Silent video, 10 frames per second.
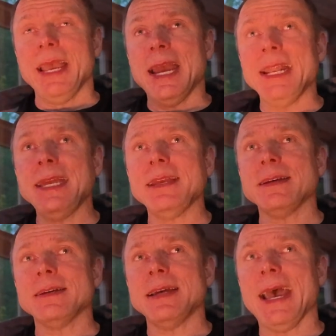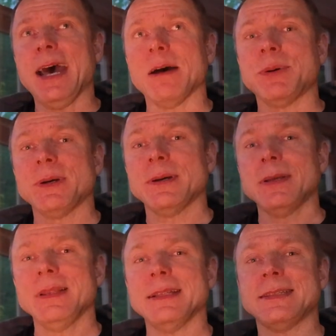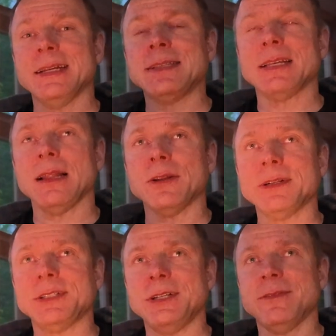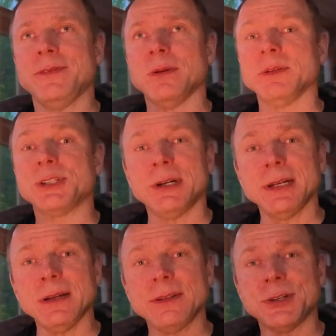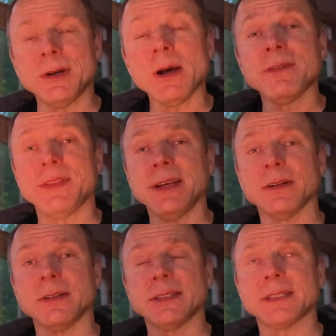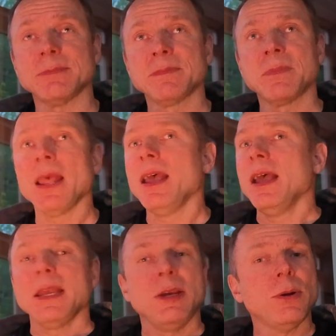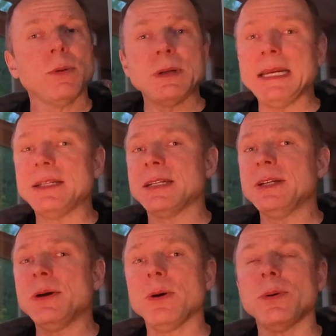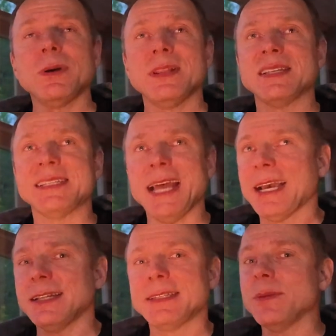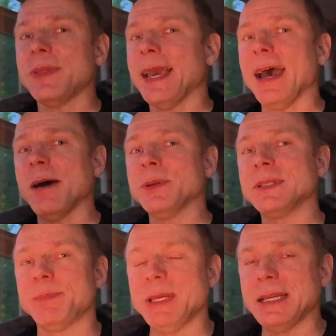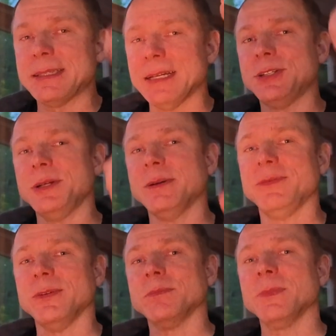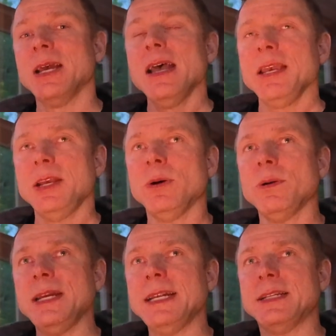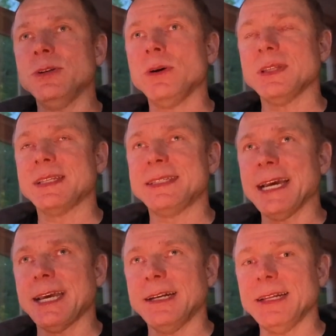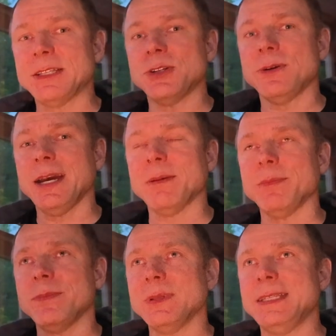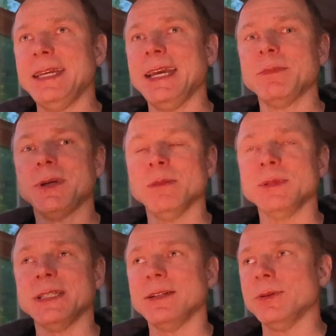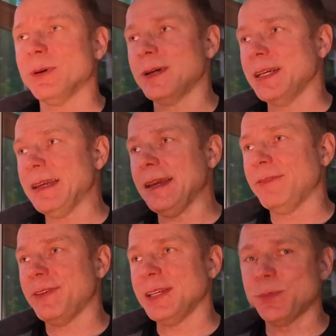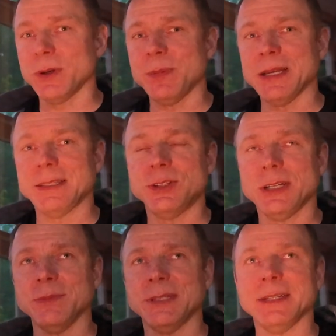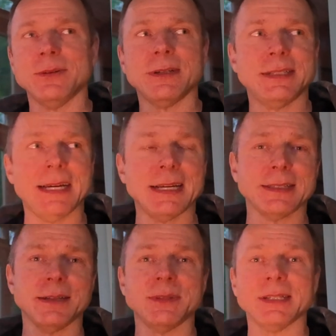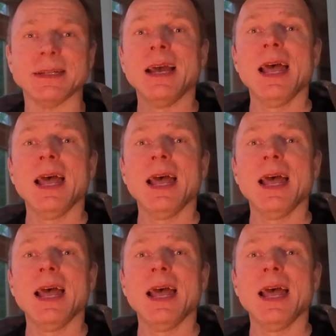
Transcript: any app that sends an alert to your phone, turn off the alerts. You don't need to know the second something happens being sent to your phone. You don't need to know the second an Instagram DM comes in, or a Facebook message comes in, or a text comes in.